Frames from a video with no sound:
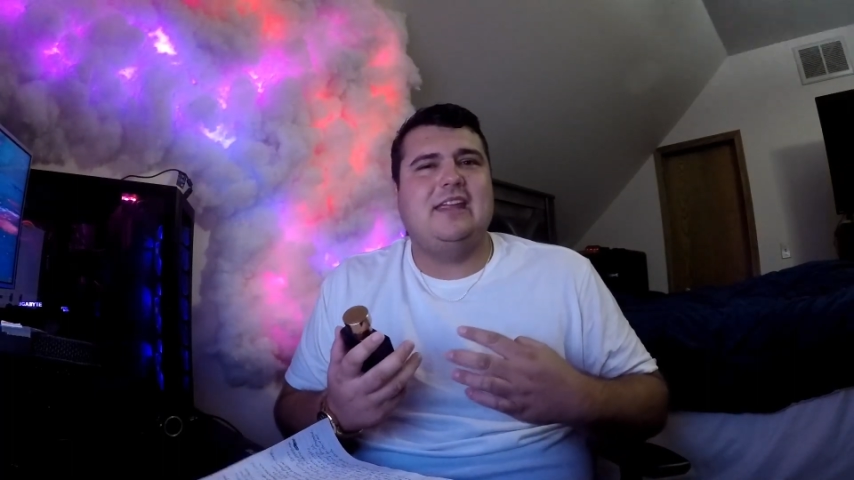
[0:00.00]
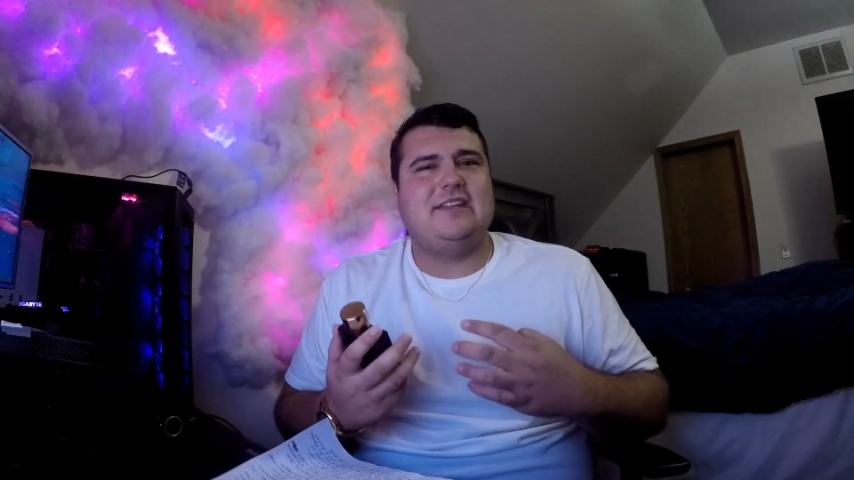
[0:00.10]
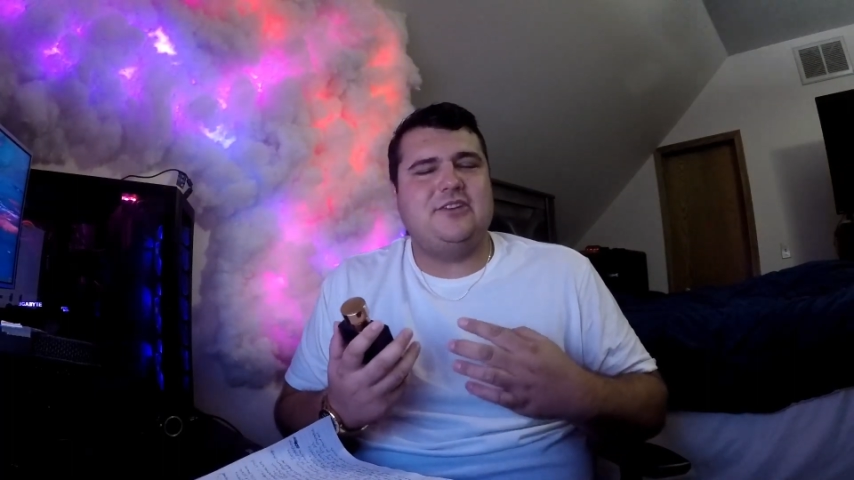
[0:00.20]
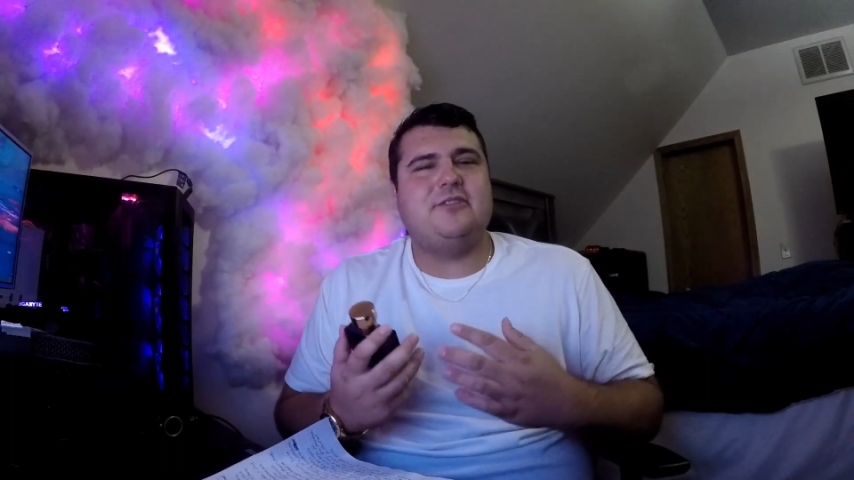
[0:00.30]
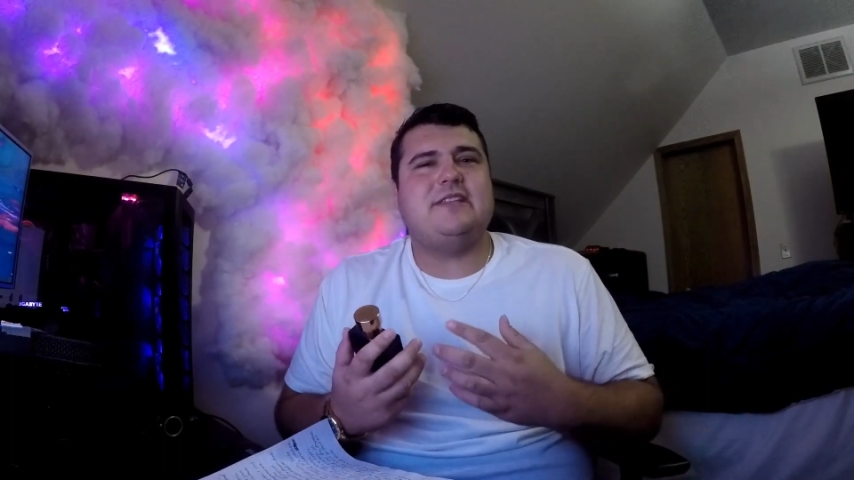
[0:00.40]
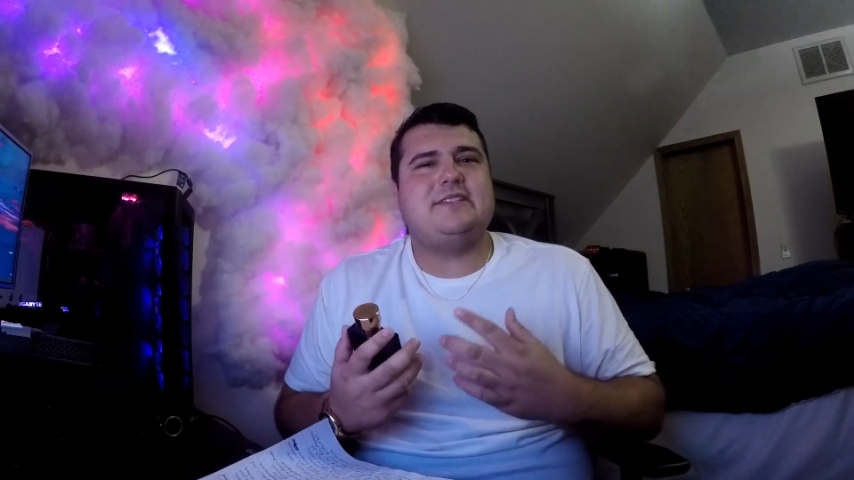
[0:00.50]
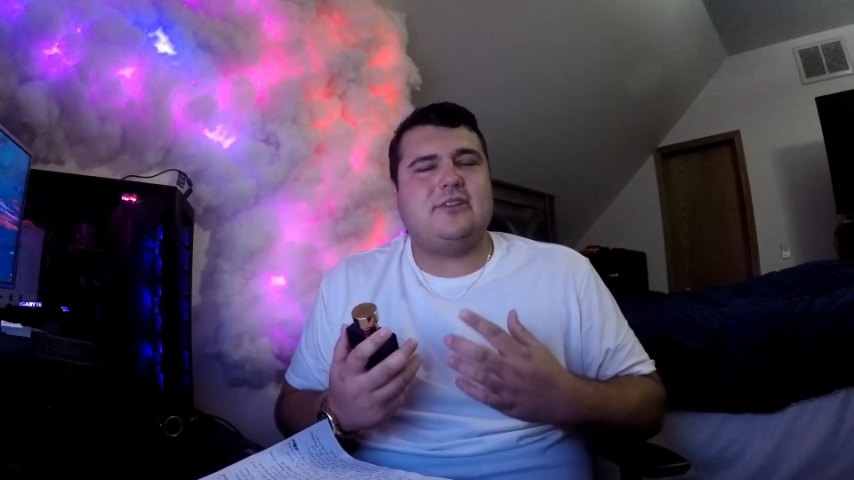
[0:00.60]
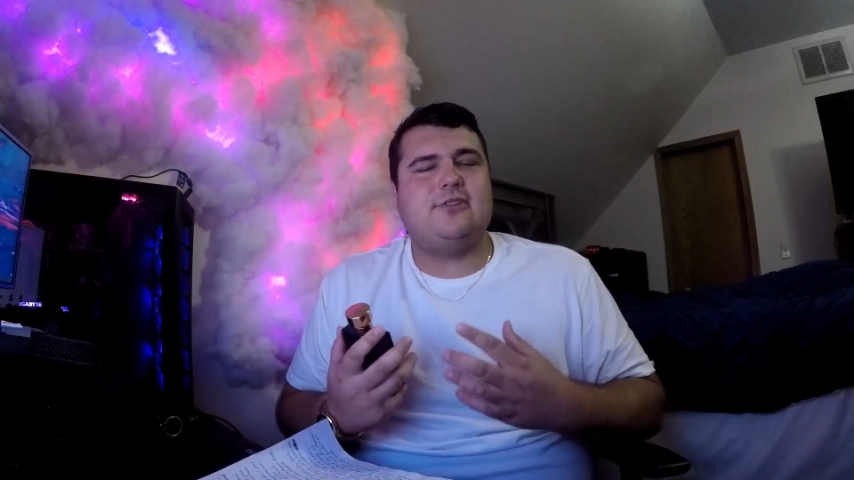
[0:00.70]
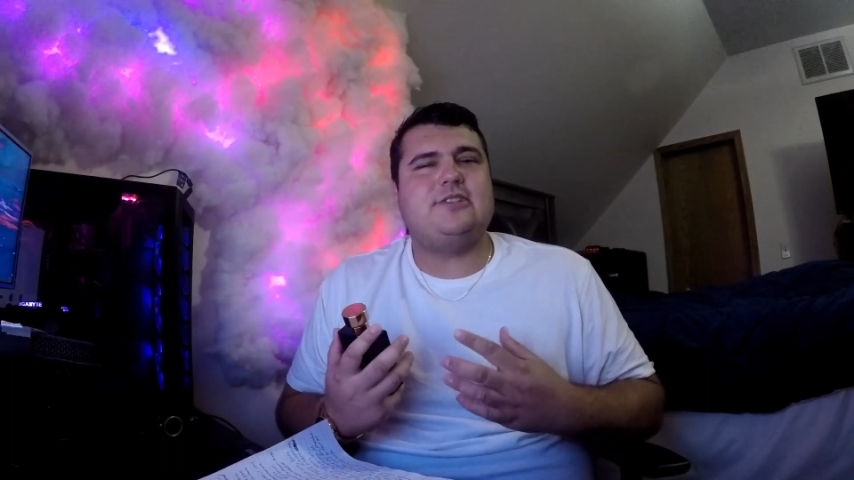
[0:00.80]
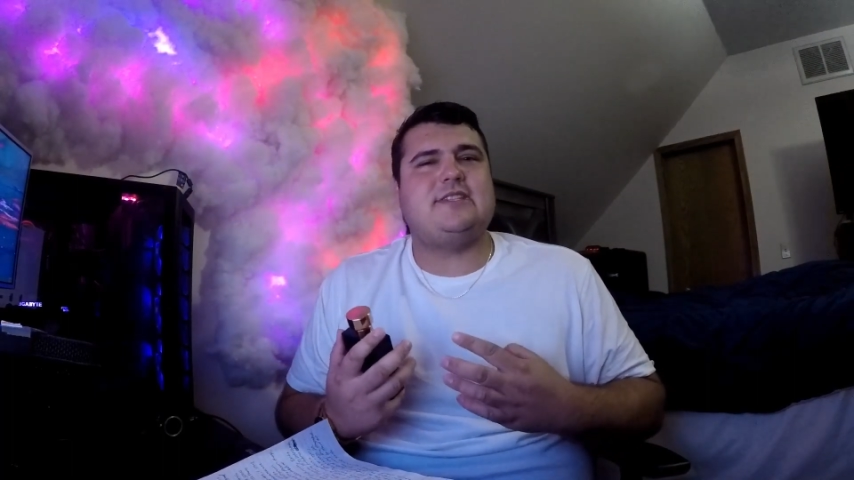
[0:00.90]
you know, this is a
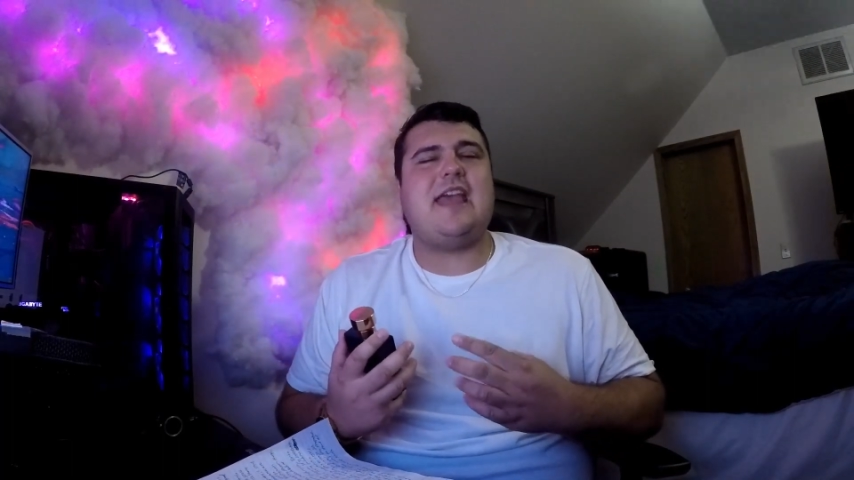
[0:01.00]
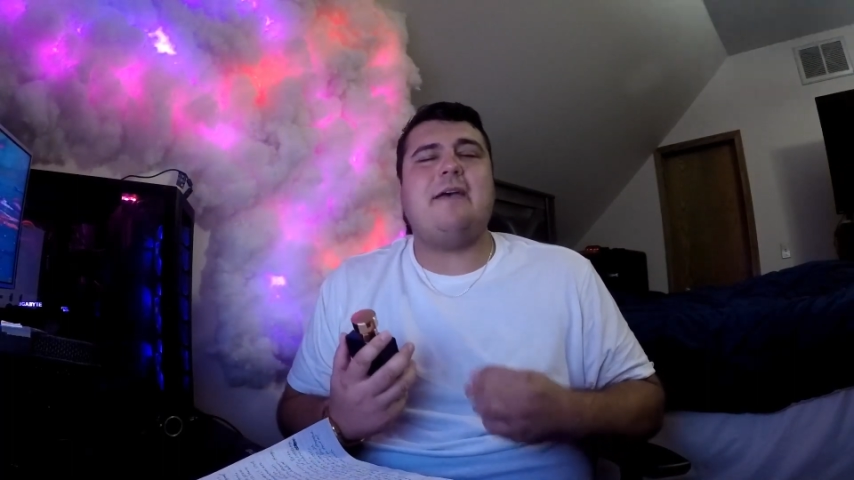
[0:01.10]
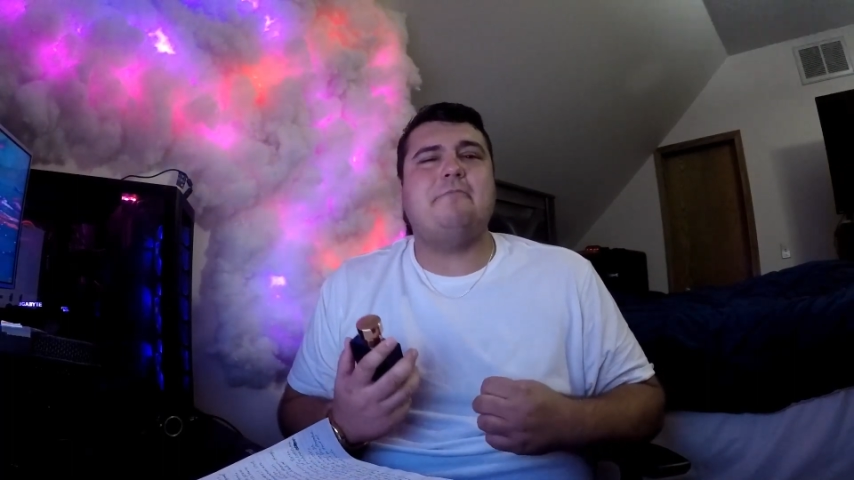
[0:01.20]
good set,